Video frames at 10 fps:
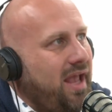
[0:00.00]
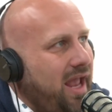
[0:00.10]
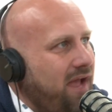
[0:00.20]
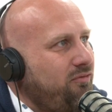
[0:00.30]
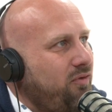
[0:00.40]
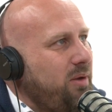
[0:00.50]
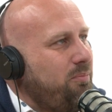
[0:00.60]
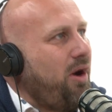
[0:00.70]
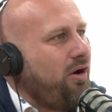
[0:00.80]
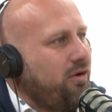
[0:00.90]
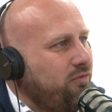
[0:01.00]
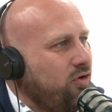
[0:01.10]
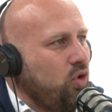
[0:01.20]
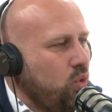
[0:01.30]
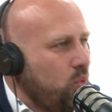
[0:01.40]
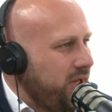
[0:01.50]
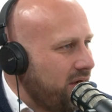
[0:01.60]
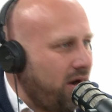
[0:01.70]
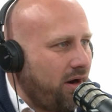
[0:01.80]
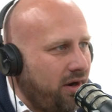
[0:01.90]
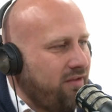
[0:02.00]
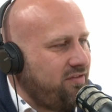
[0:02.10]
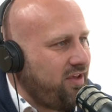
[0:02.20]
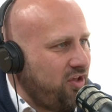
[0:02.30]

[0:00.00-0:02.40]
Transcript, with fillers: every part of who we are as a mm-hmm.